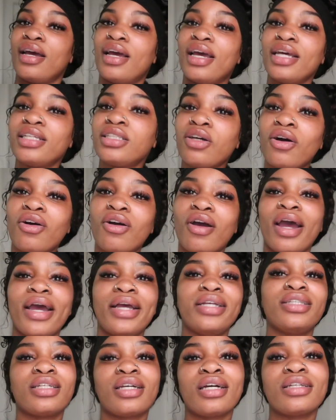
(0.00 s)
it's so
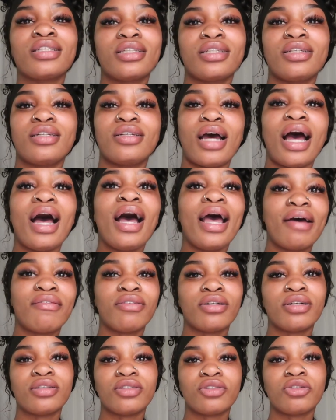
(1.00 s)
crazy because i
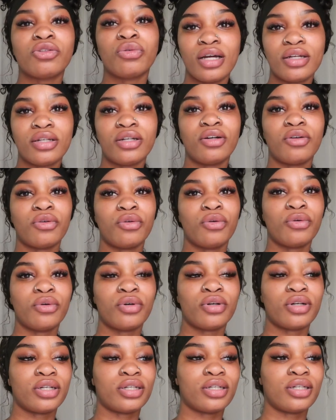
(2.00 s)
have a honda
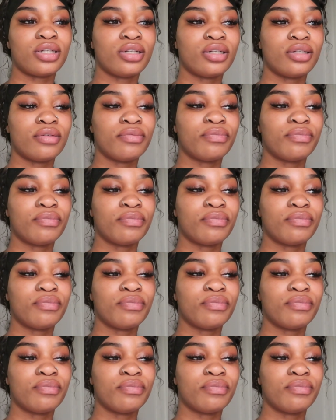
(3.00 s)
accord